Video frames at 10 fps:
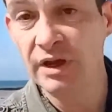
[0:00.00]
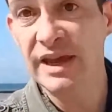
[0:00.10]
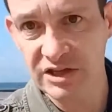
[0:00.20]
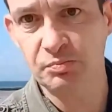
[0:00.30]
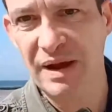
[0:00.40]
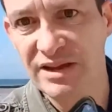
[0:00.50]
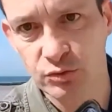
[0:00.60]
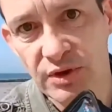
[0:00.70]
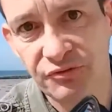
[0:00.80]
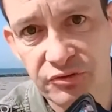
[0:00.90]
it's passed
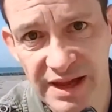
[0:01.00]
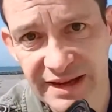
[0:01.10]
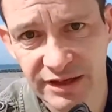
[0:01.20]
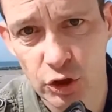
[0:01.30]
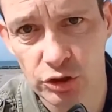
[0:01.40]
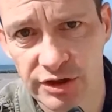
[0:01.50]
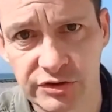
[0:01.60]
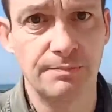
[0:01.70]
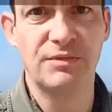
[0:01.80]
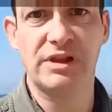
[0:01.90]
with flying colours.
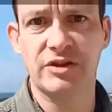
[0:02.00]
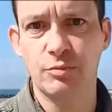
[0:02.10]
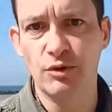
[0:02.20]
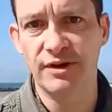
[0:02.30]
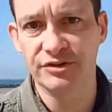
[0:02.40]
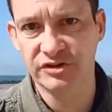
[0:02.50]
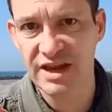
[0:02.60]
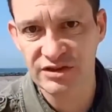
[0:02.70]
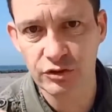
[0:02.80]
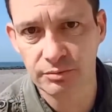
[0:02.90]
Let's move on to
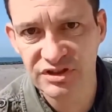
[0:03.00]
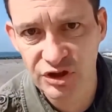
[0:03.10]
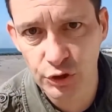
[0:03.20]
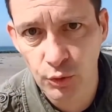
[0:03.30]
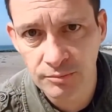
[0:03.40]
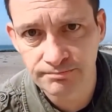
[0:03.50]
test number 2.